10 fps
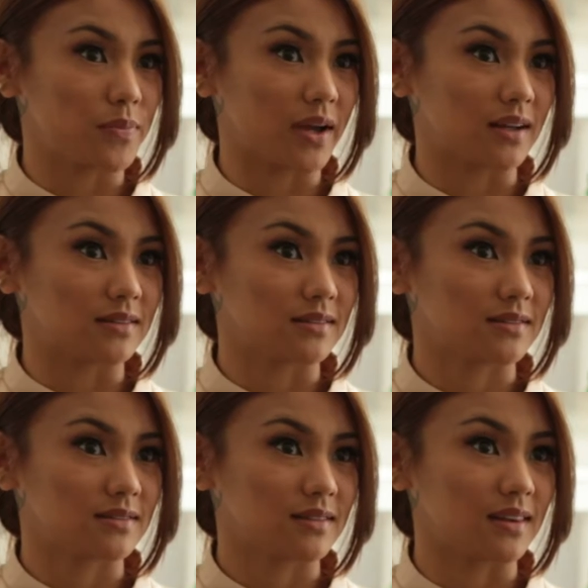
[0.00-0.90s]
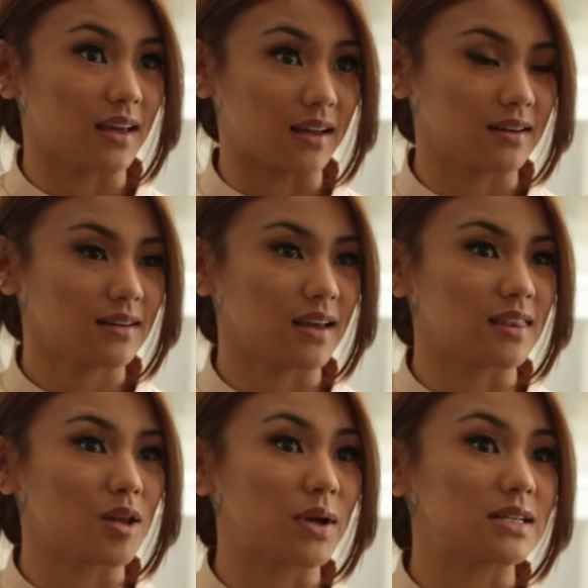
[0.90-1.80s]
band then. And
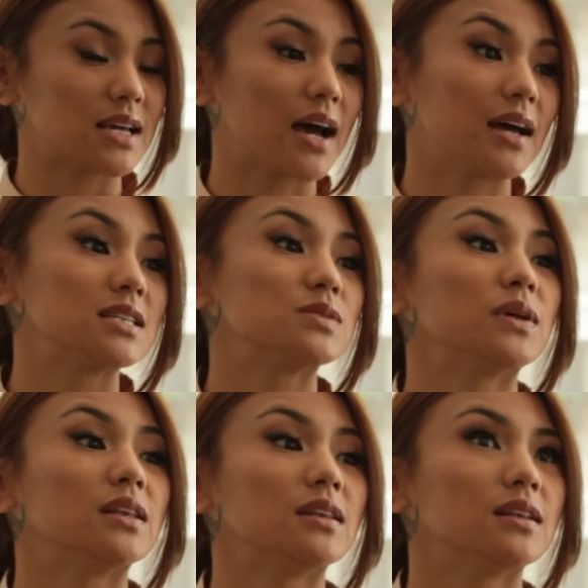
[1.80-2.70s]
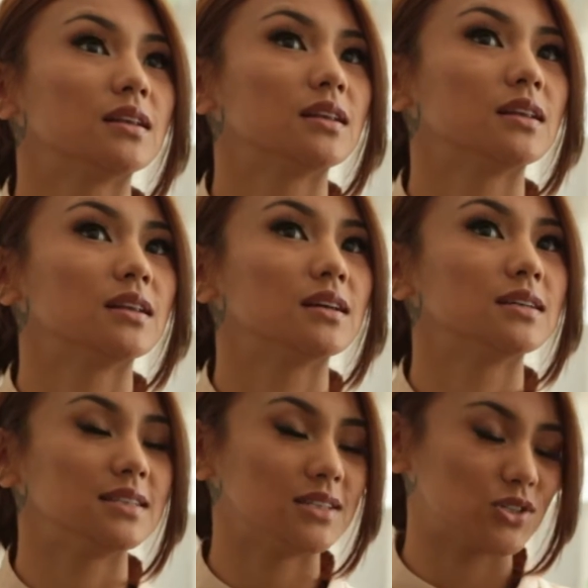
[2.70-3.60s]
then my dad has been
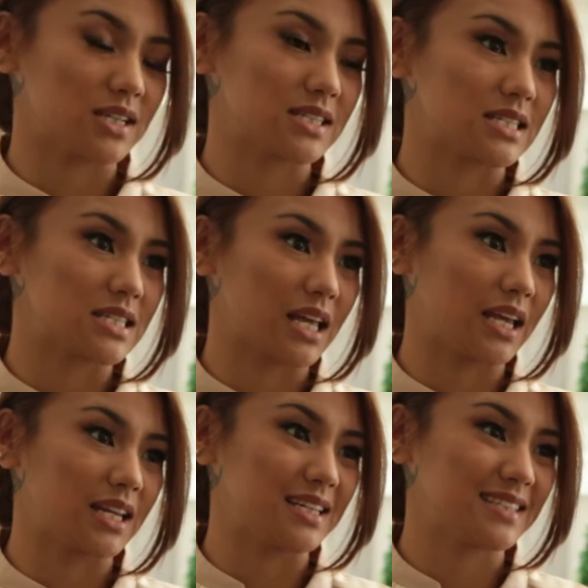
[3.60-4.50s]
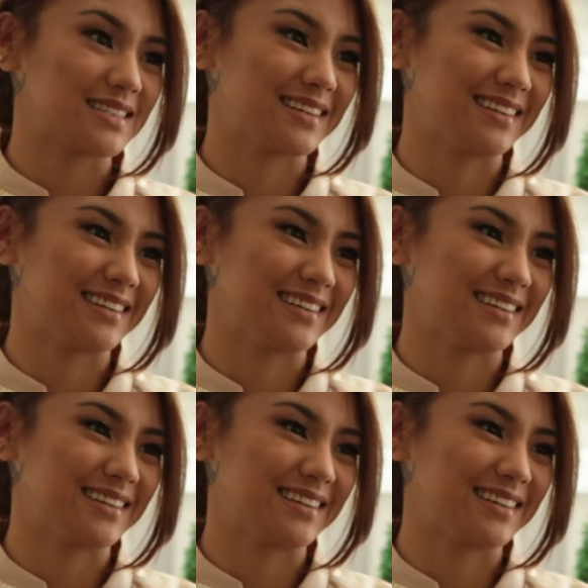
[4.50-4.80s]
a DJ since the 80s.